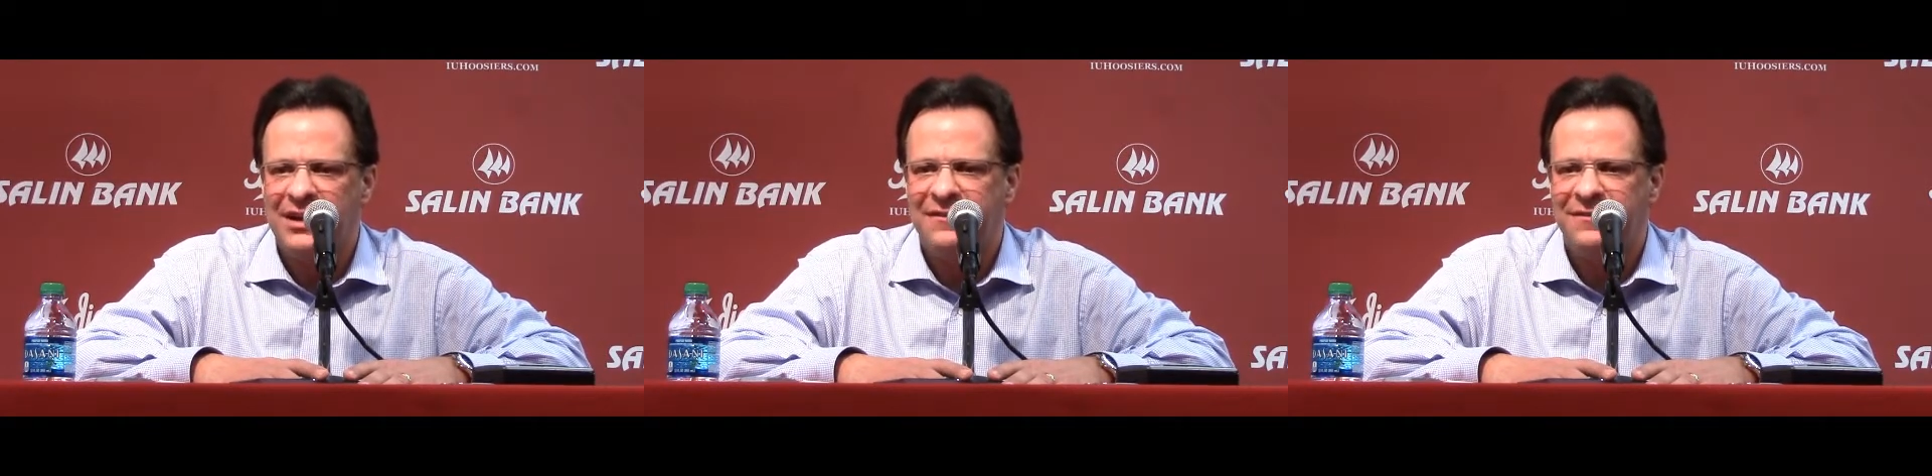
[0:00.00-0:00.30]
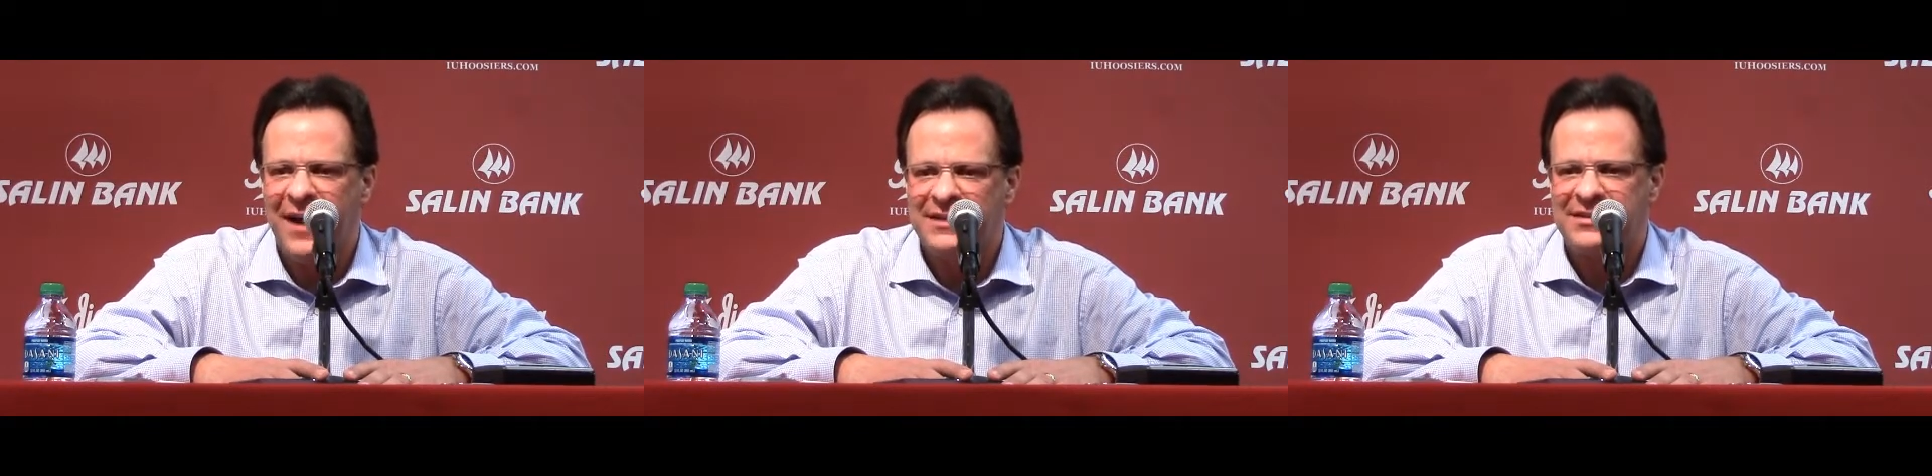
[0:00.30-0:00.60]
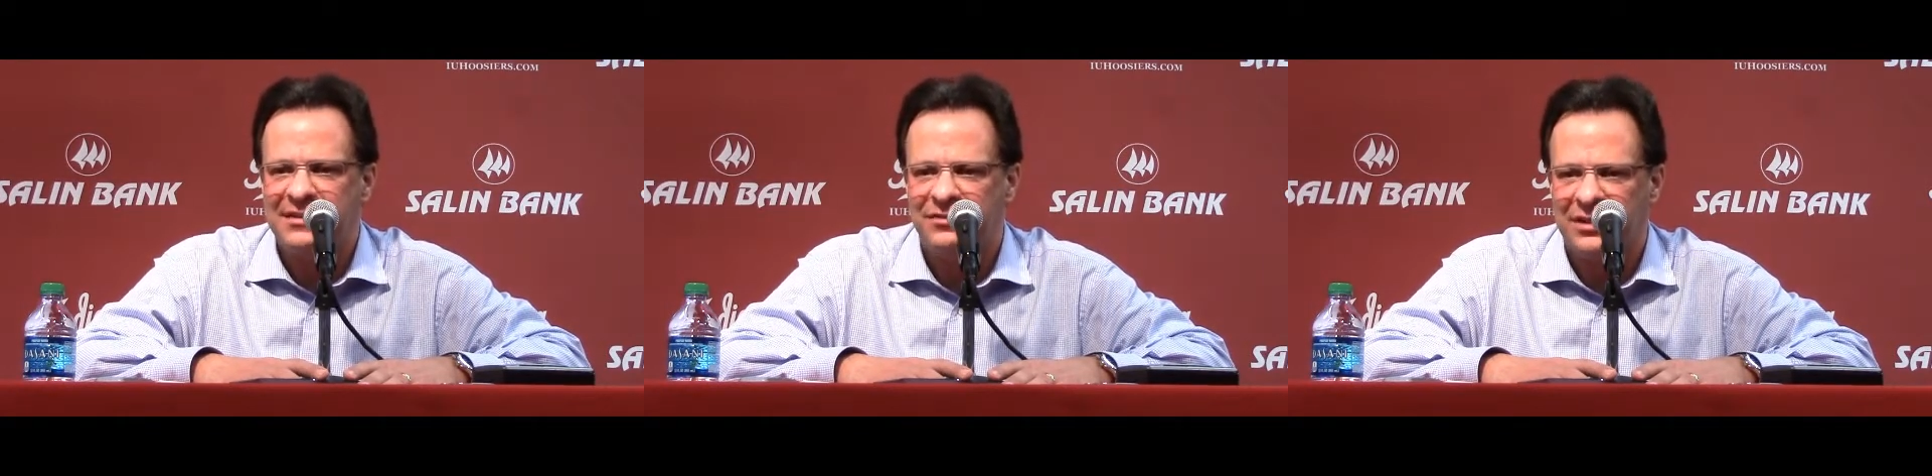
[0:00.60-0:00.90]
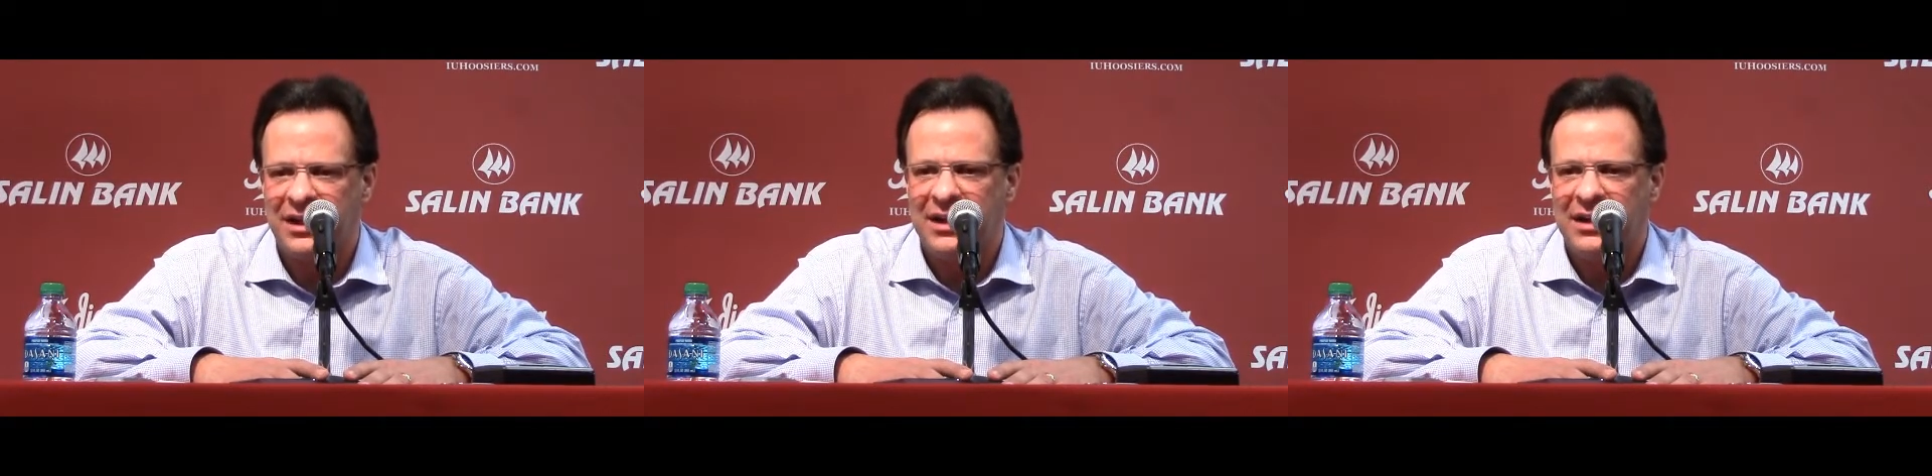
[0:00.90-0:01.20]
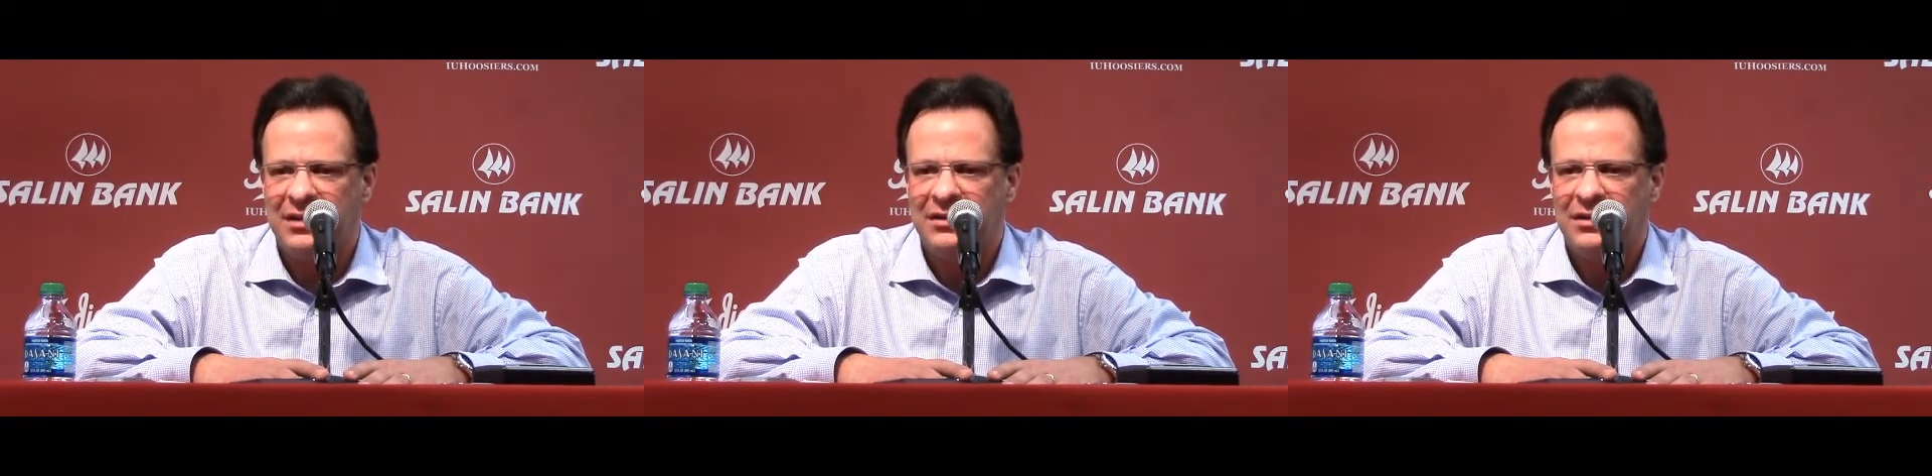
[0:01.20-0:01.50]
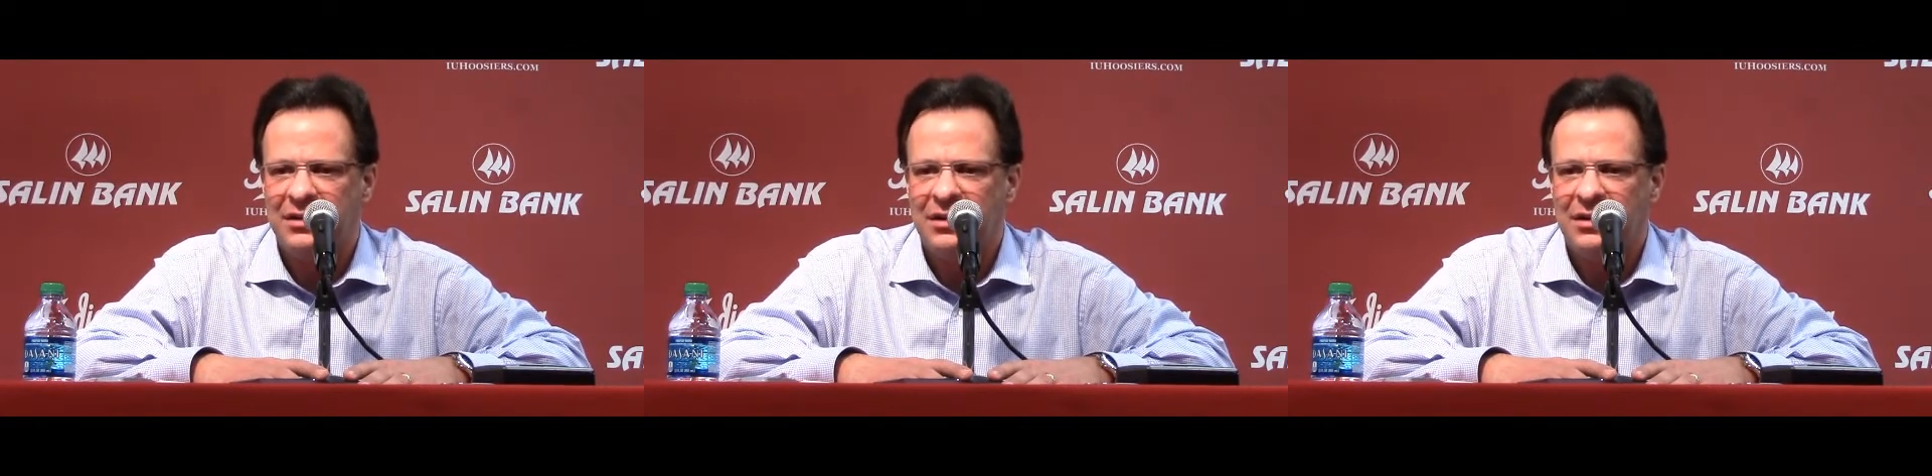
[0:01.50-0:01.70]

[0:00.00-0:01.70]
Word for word: defensively